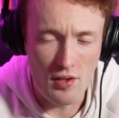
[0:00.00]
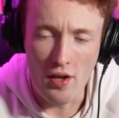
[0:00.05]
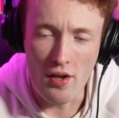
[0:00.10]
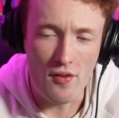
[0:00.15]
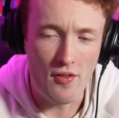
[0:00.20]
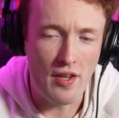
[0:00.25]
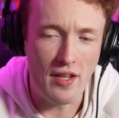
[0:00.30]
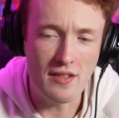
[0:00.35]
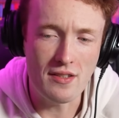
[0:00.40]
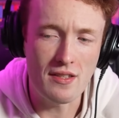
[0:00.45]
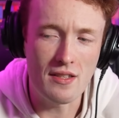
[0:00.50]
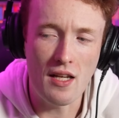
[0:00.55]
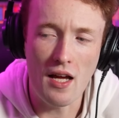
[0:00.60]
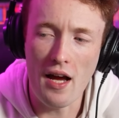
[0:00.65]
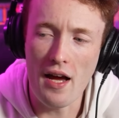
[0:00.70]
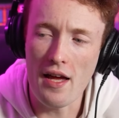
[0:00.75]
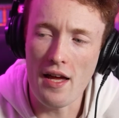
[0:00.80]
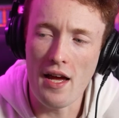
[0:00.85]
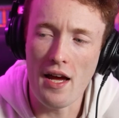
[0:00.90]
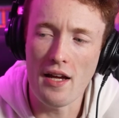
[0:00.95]
Yeah, that's
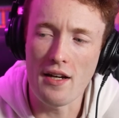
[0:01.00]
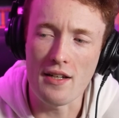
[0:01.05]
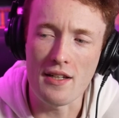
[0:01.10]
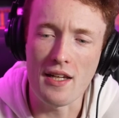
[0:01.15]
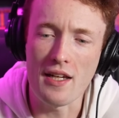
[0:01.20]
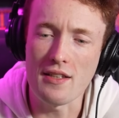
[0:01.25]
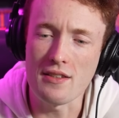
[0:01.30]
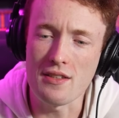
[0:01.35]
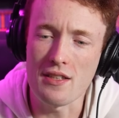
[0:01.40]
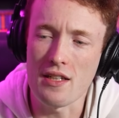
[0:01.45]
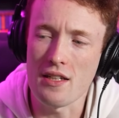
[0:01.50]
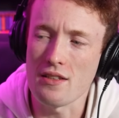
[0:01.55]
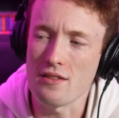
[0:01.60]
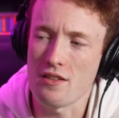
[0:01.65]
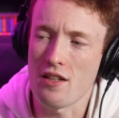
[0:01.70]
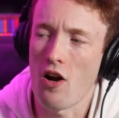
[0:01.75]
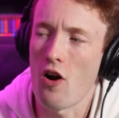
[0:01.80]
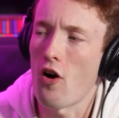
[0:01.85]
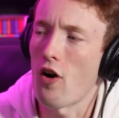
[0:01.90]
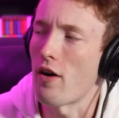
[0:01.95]
not how to get to
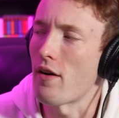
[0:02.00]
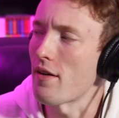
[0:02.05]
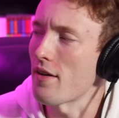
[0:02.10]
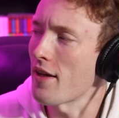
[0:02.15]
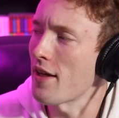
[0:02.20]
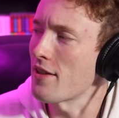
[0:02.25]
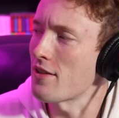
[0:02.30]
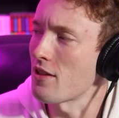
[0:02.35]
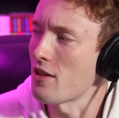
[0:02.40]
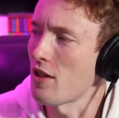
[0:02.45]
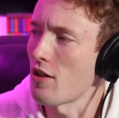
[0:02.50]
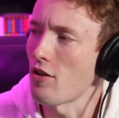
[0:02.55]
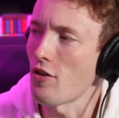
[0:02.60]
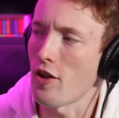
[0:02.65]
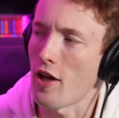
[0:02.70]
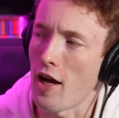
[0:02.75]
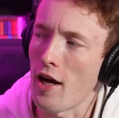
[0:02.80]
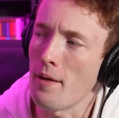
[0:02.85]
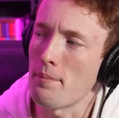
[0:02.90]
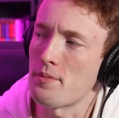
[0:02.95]
his heart. He's
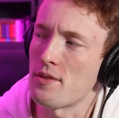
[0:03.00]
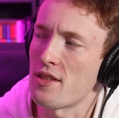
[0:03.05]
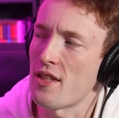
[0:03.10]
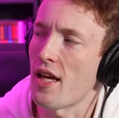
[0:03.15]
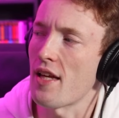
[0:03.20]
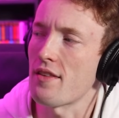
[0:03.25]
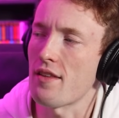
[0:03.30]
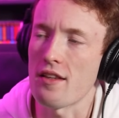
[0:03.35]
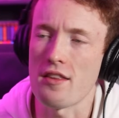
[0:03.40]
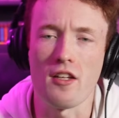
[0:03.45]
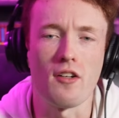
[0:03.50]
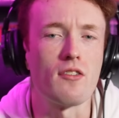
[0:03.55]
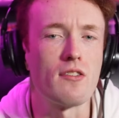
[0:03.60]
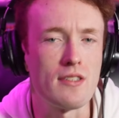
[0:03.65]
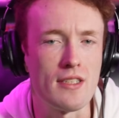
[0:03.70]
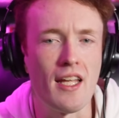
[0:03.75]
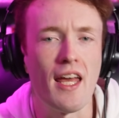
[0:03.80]
literally upset that they're